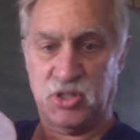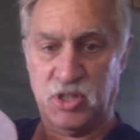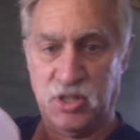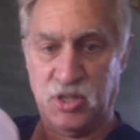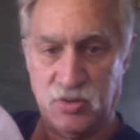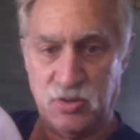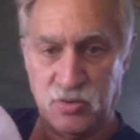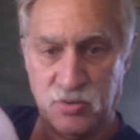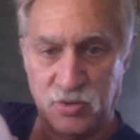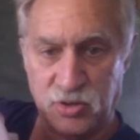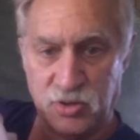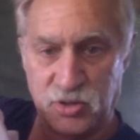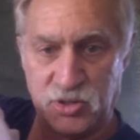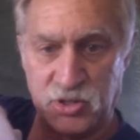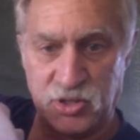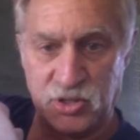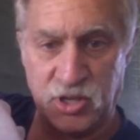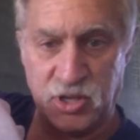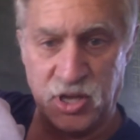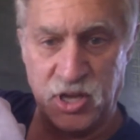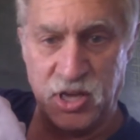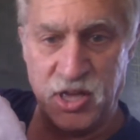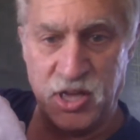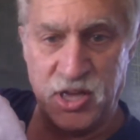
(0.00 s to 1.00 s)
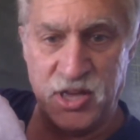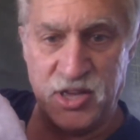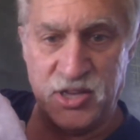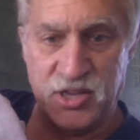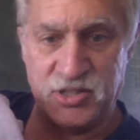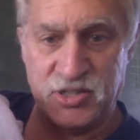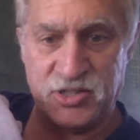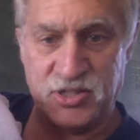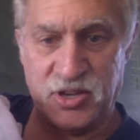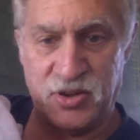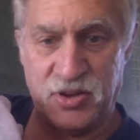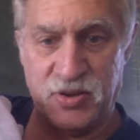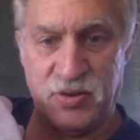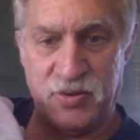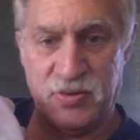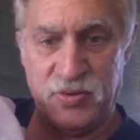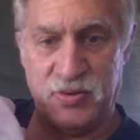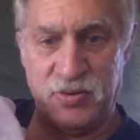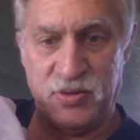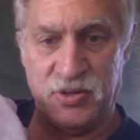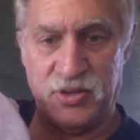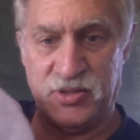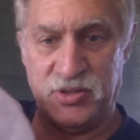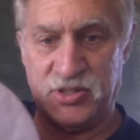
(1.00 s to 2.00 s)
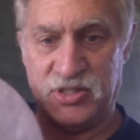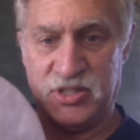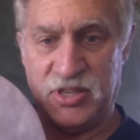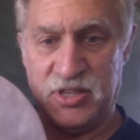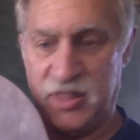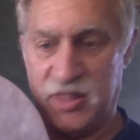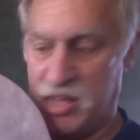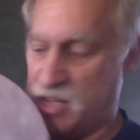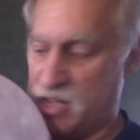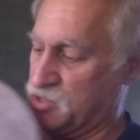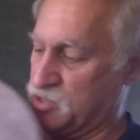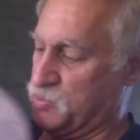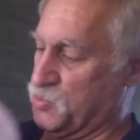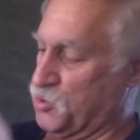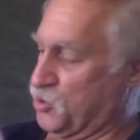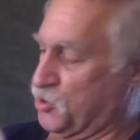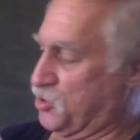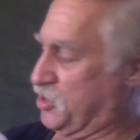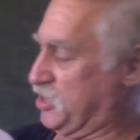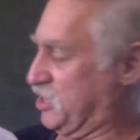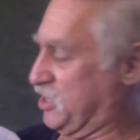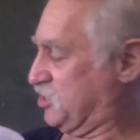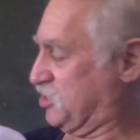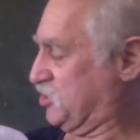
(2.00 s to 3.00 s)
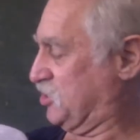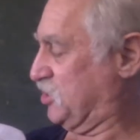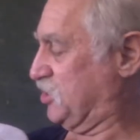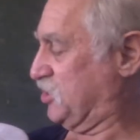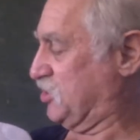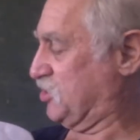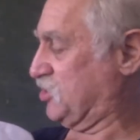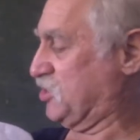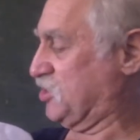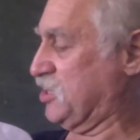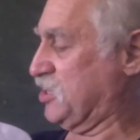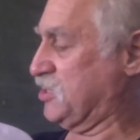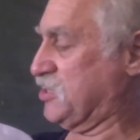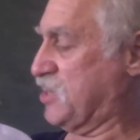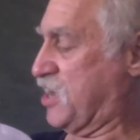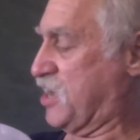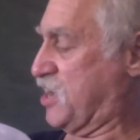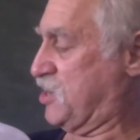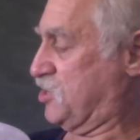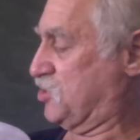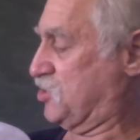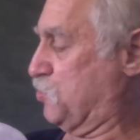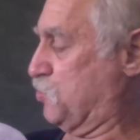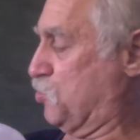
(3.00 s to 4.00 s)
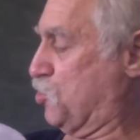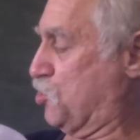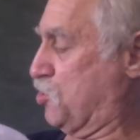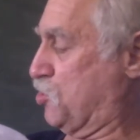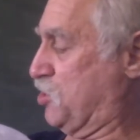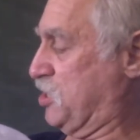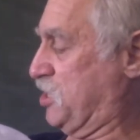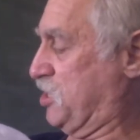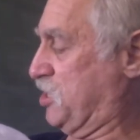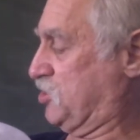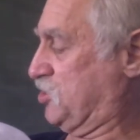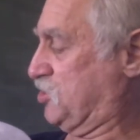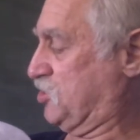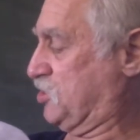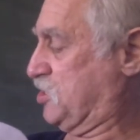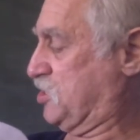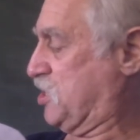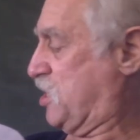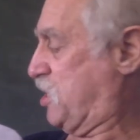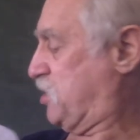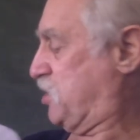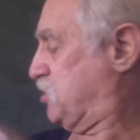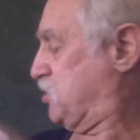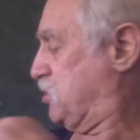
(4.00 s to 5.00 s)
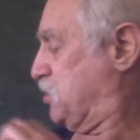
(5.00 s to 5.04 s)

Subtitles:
the roots. So you see that's more or less in the center, and it's more or less tight.